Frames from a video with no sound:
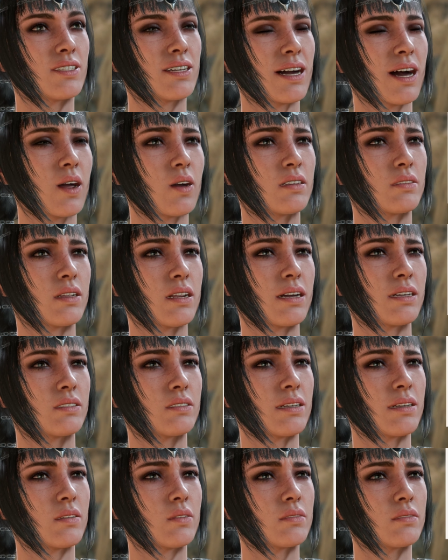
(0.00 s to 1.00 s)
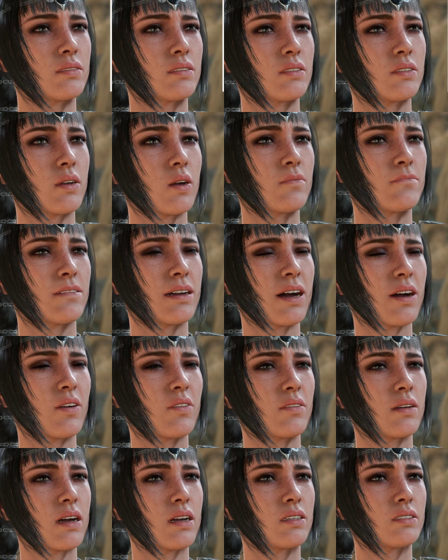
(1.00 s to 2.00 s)
She looks like she could throw
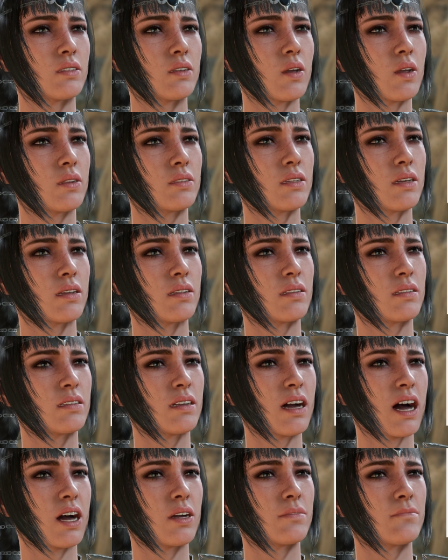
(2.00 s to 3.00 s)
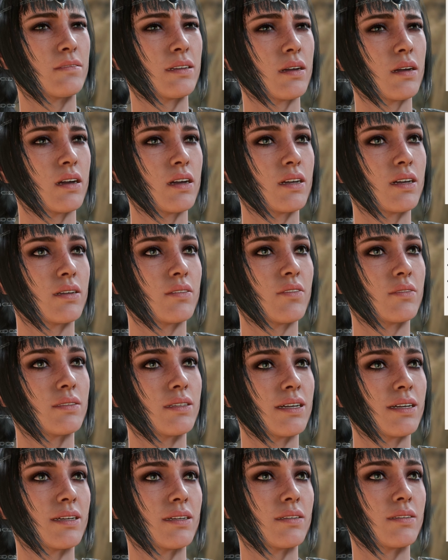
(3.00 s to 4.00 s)
me over her shoulder and carry me to
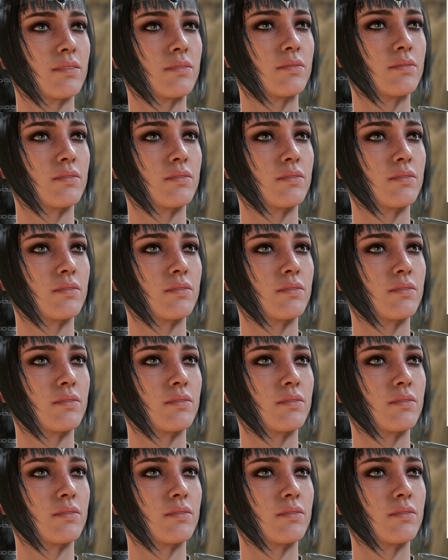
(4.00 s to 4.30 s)
safety.